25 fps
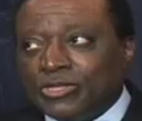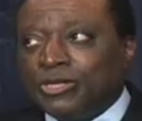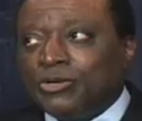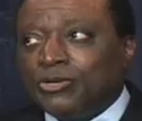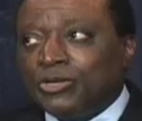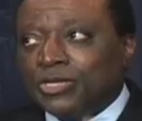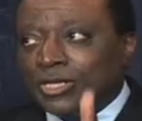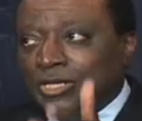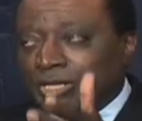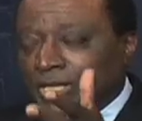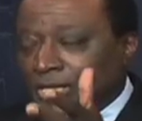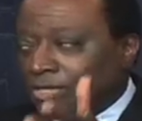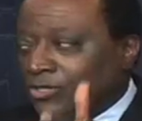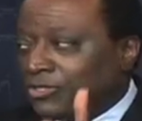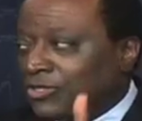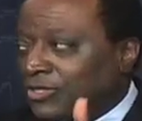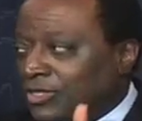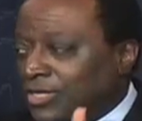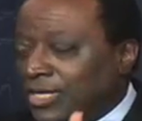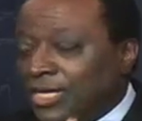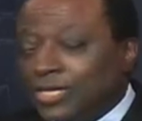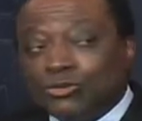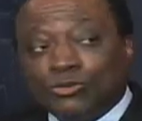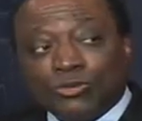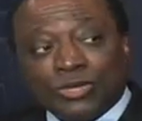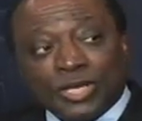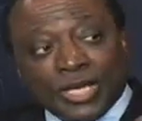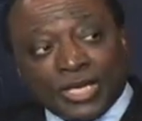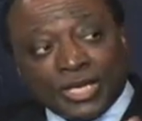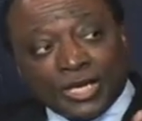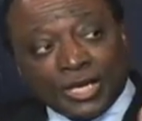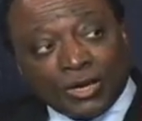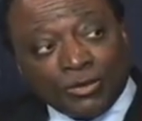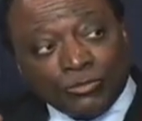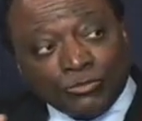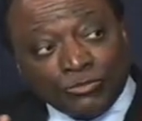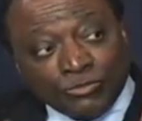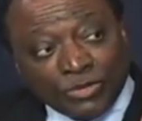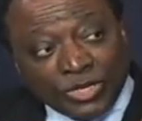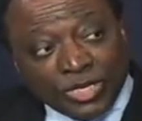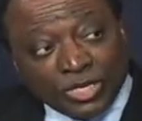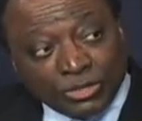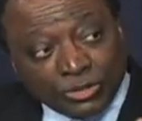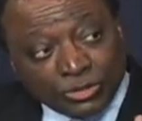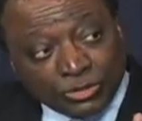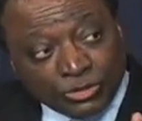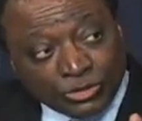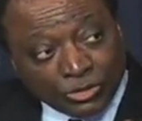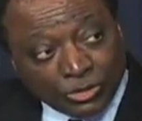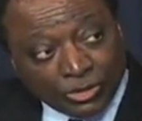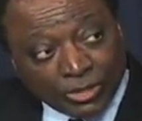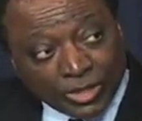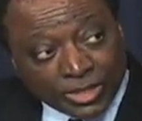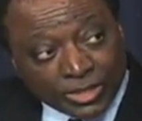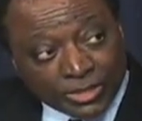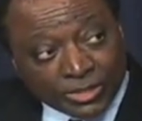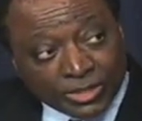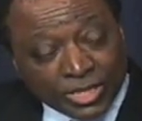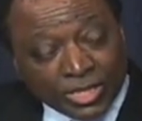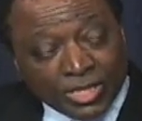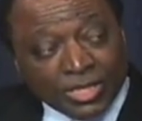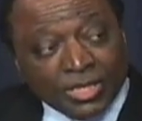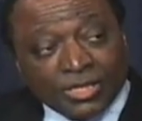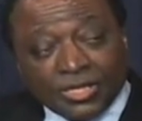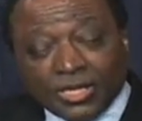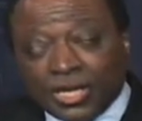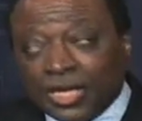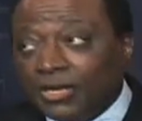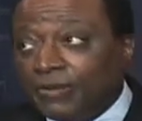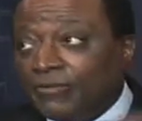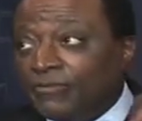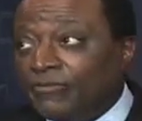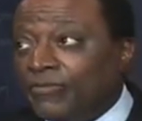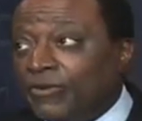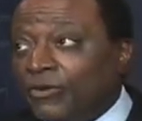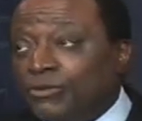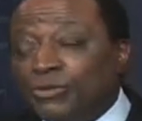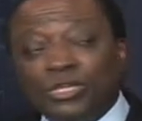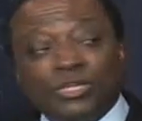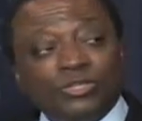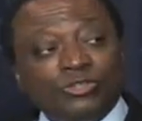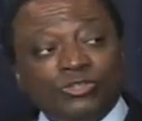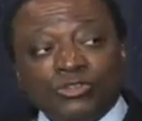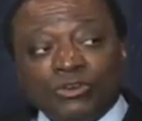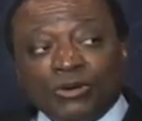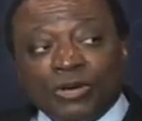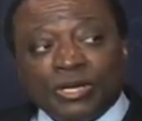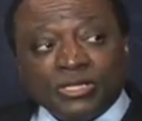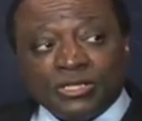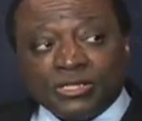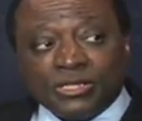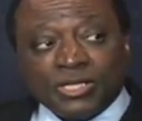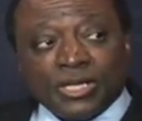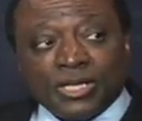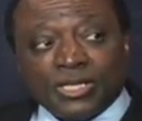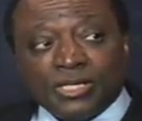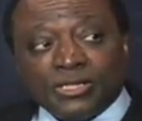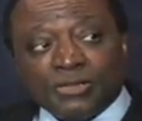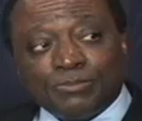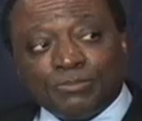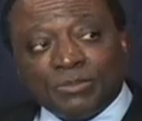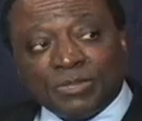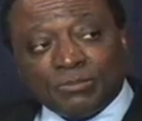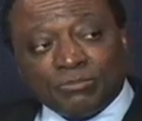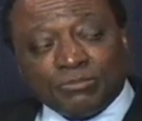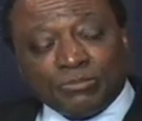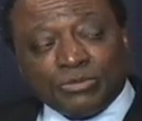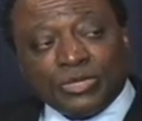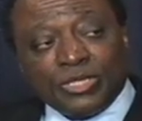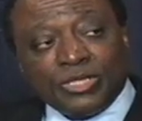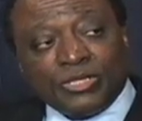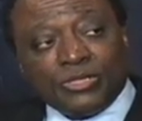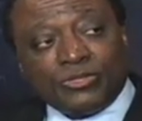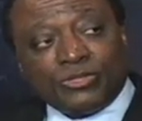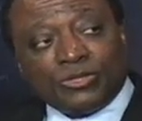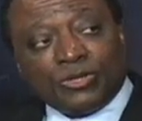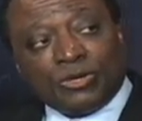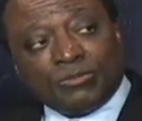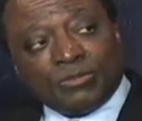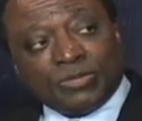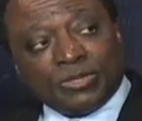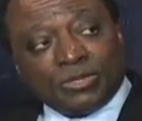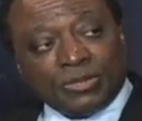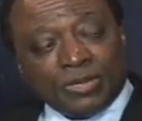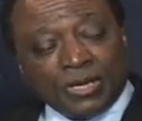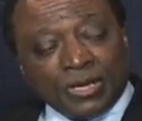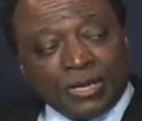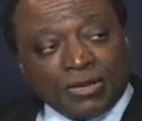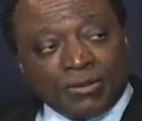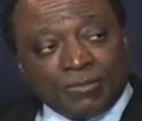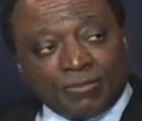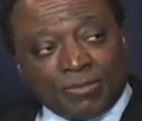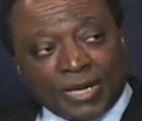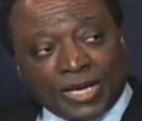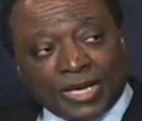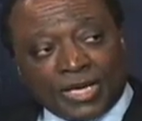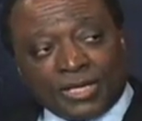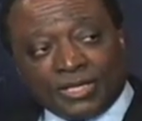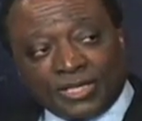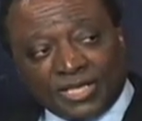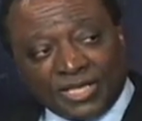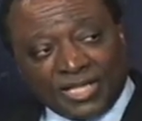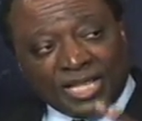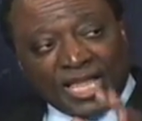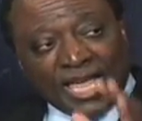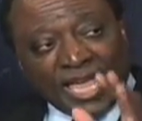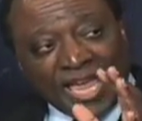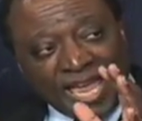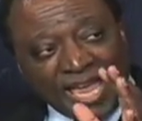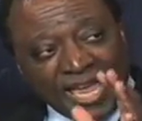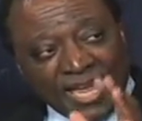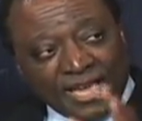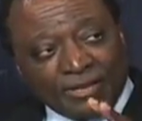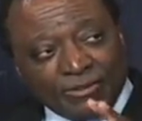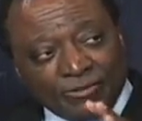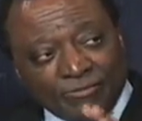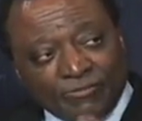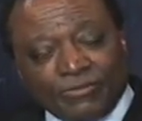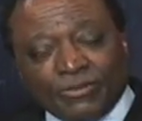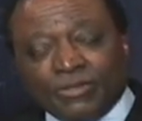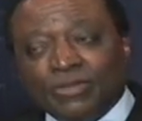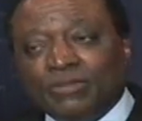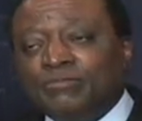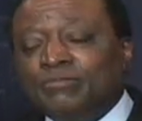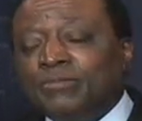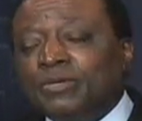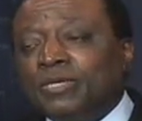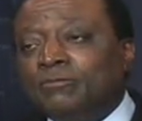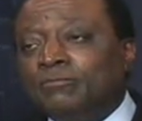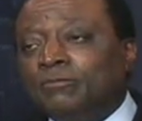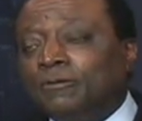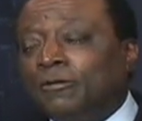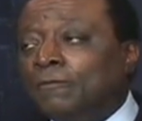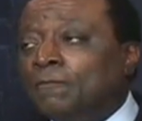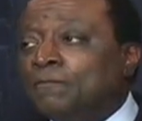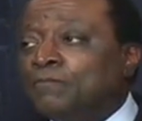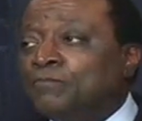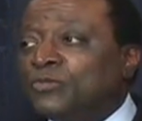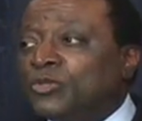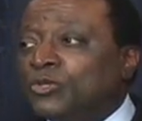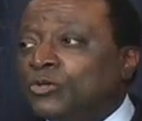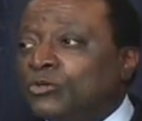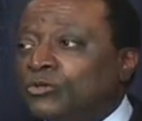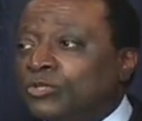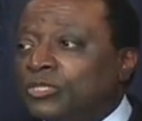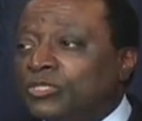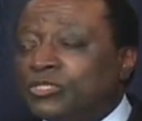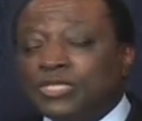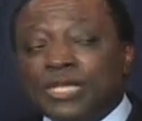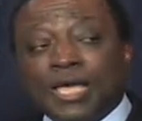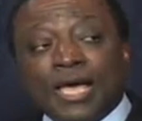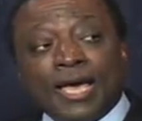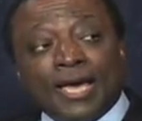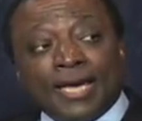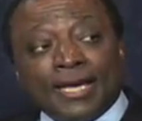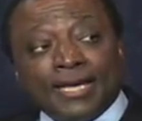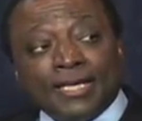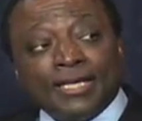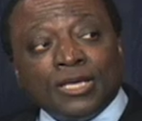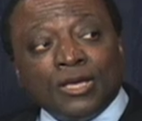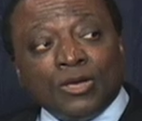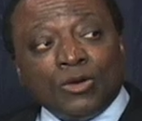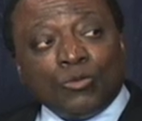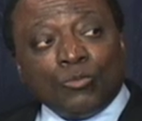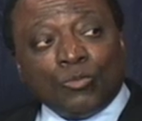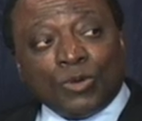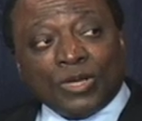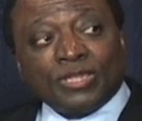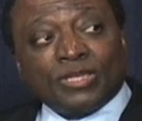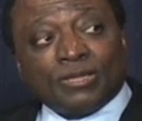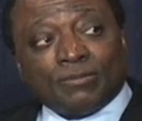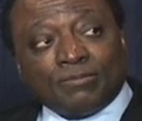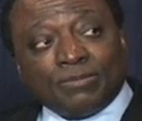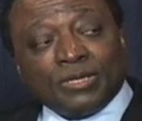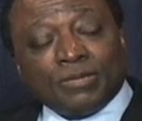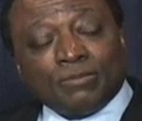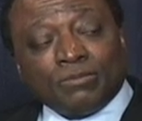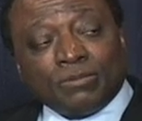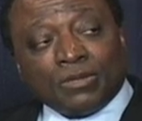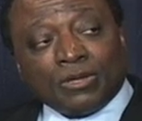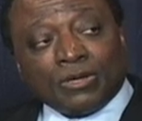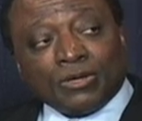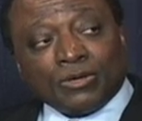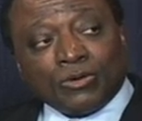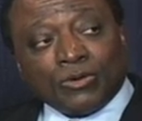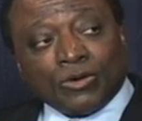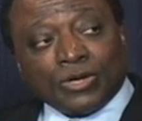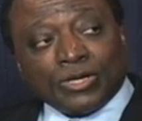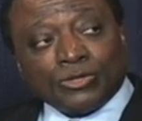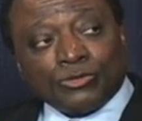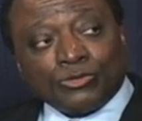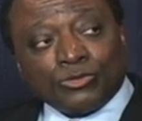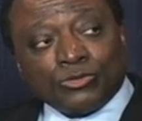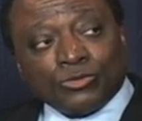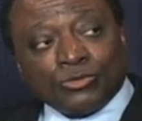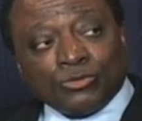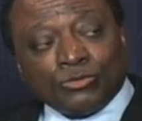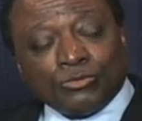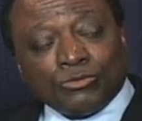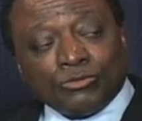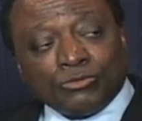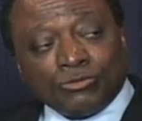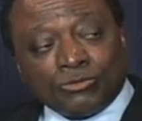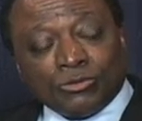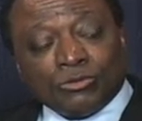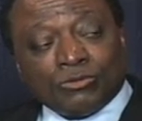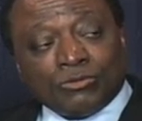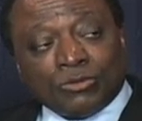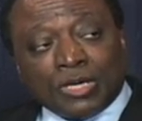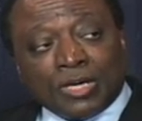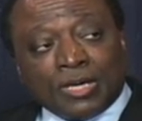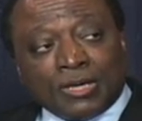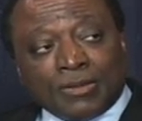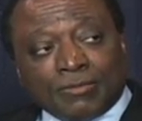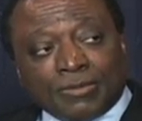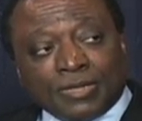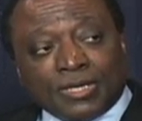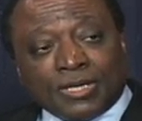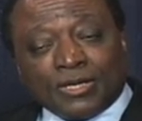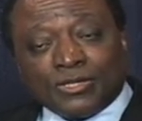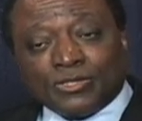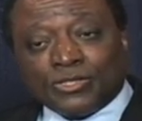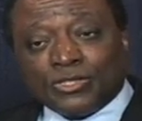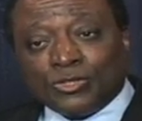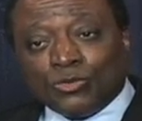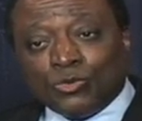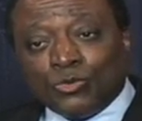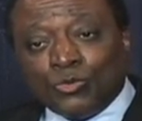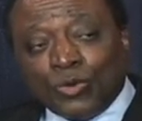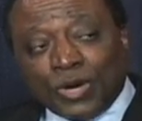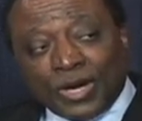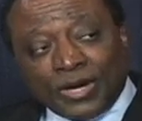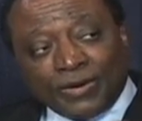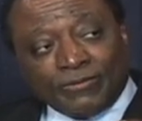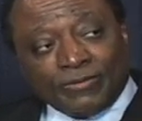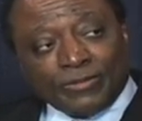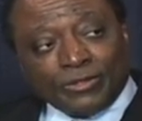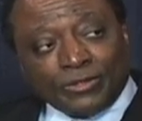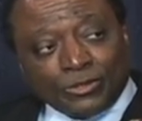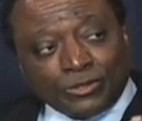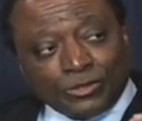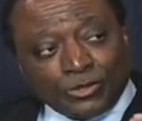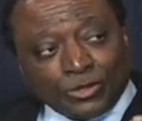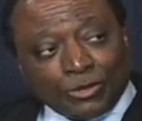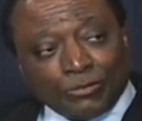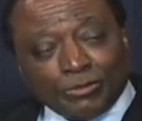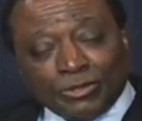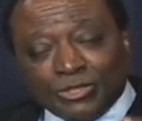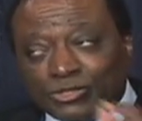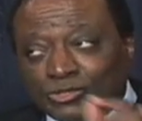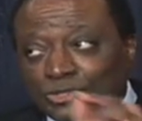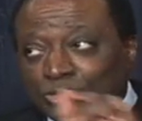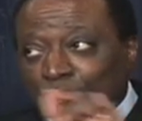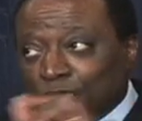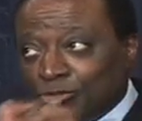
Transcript: that on election day you're getting a real choice, not a phony choice that has been predetermined by a little handful of people who decide what the people are going to do. Because whoever determines the